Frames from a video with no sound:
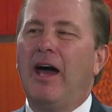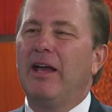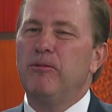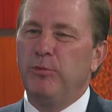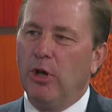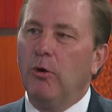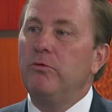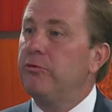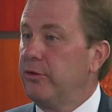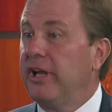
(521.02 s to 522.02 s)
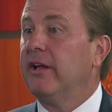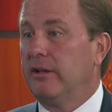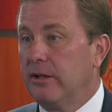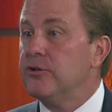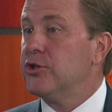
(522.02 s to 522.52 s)
I am known for
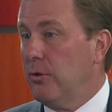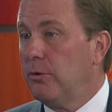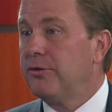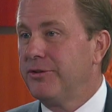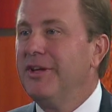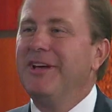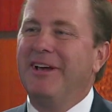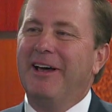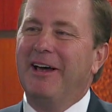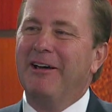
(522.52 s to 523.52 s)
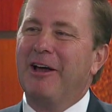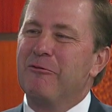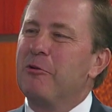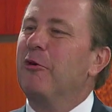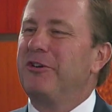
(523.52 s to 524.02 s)
telling jokes
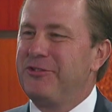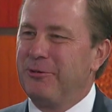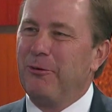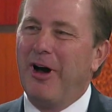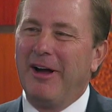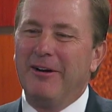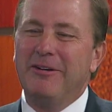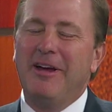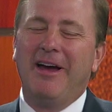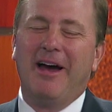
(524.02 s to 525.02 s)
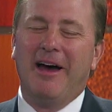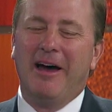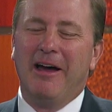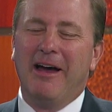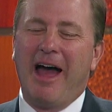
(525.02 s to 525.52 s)
every once in a while.
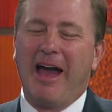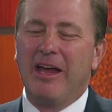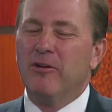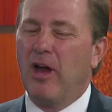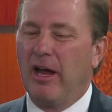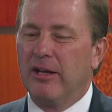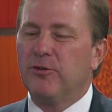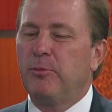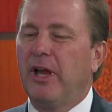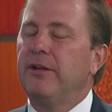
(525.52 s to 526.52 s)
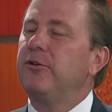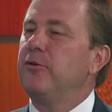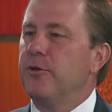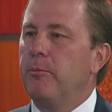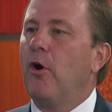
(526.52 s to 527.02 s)
I explain to
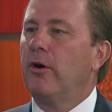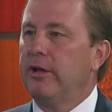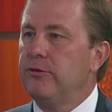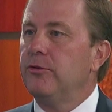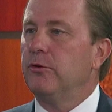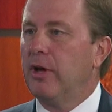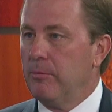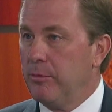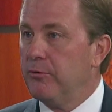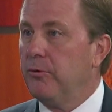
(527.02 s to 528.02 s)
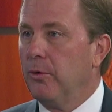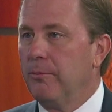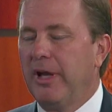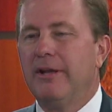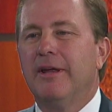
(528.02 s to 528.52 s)
the parties who come before
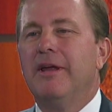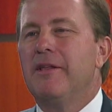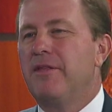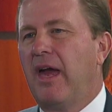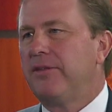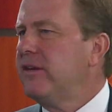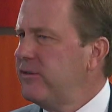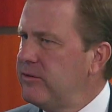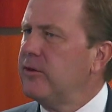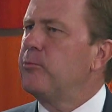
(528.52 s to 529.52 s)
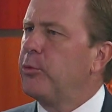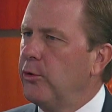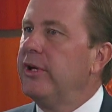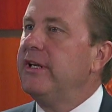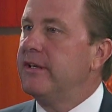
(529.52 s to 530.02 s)
me that this is a
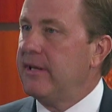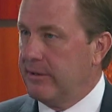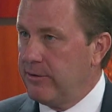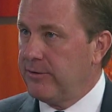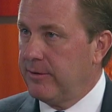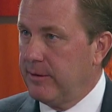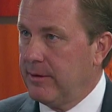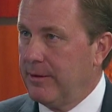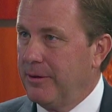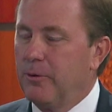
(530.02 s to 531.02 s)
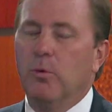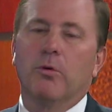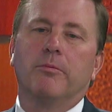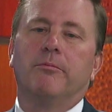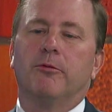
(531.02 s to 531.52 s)
pretty tense
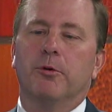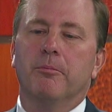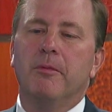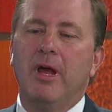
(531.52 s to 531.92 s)
courtroom.